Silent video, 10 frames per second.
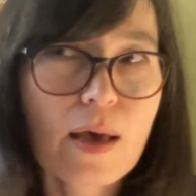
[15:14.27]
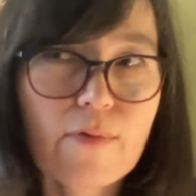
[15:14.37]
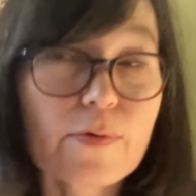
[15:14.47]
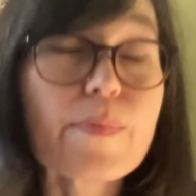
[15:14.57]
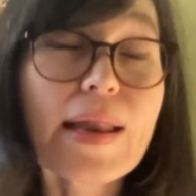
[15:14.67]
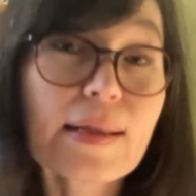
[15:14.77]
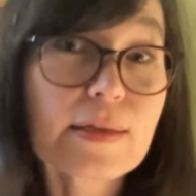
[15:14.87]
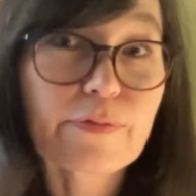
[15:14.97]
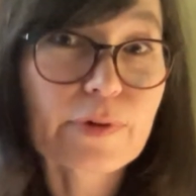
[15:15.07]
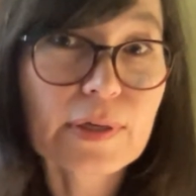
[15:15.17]
from many
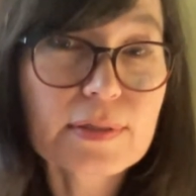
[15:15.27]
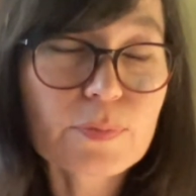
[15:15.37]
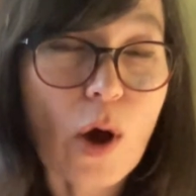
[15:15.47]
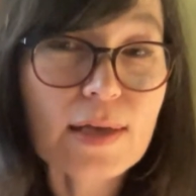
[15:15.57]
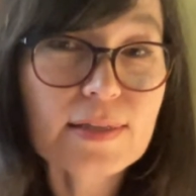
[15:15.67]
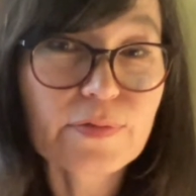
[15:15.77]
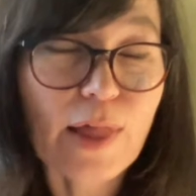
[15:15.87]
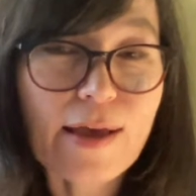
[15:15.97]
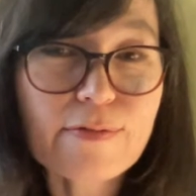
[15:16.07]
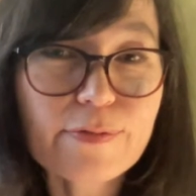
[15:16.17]
different walks of
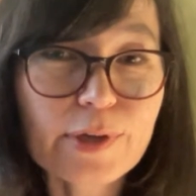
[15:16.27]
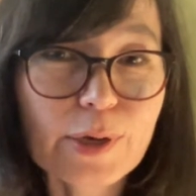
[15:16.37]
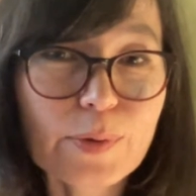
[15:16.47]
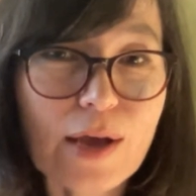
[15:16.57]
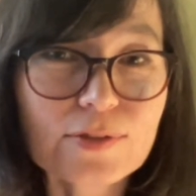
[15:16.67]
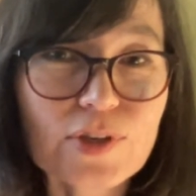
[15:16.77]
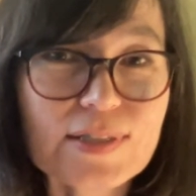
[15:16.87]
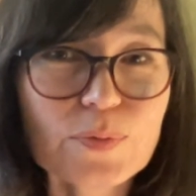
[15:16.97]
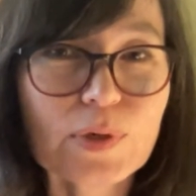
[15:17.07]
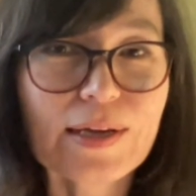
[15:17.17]
life, you know, not
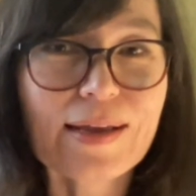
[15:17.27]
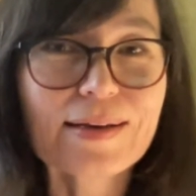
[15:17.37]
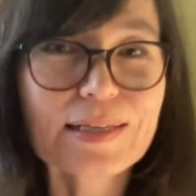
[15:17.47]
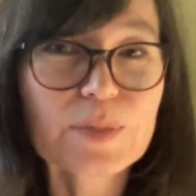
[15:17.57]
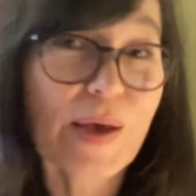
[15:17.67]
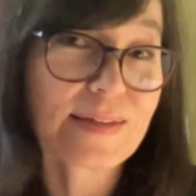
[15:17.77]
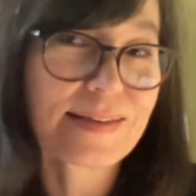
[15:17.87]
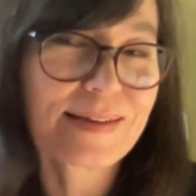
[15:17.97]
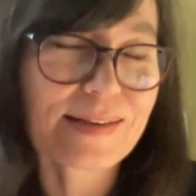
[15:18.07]
just what I had expected.